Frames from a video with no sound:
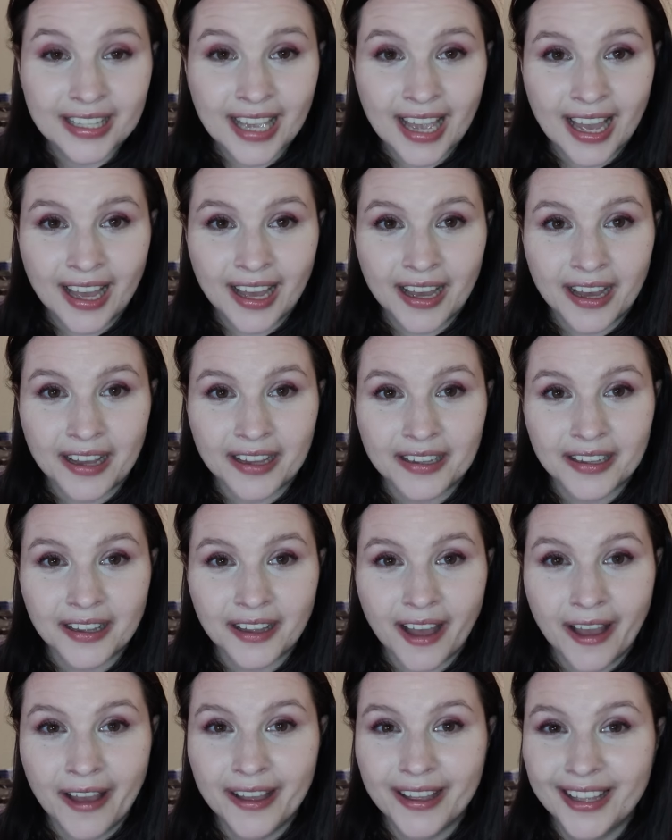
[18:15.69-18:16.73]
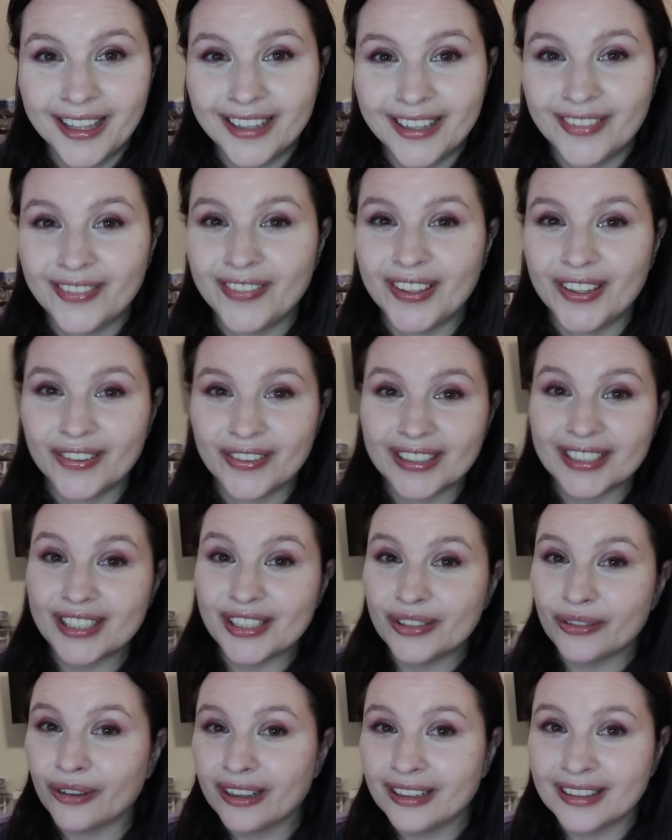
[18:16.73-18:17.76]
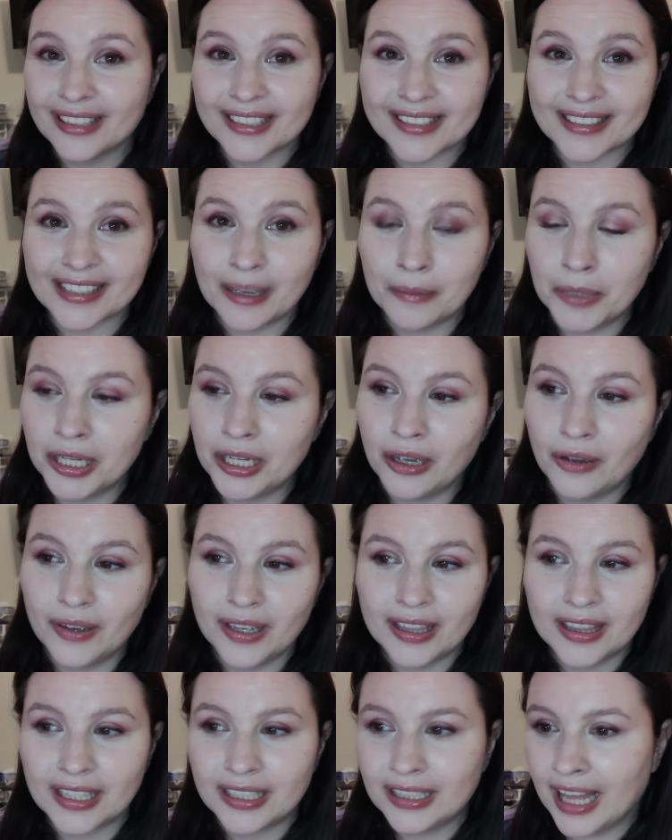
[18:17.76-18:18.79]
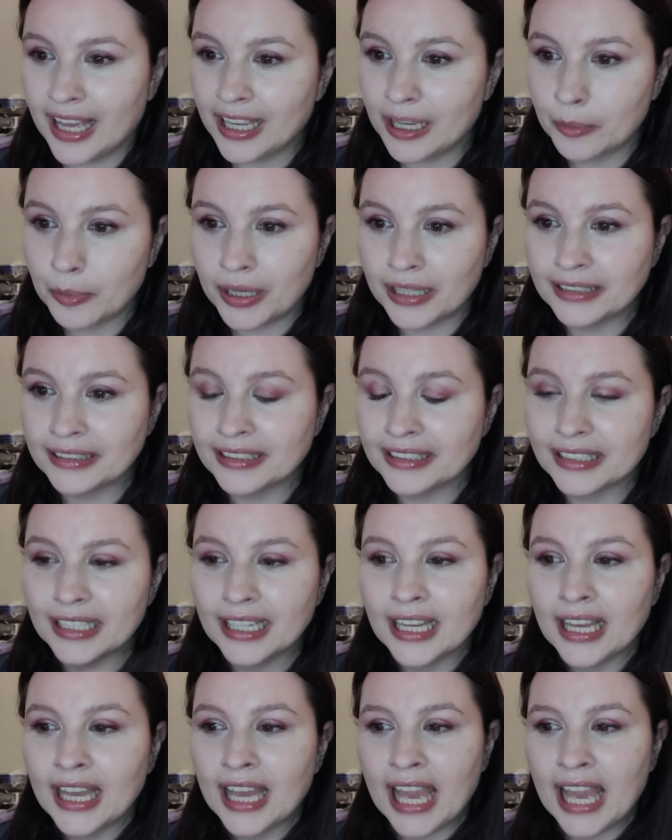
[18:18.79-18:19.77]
yeah, if you enjoyed this, let me know. Hit the like button.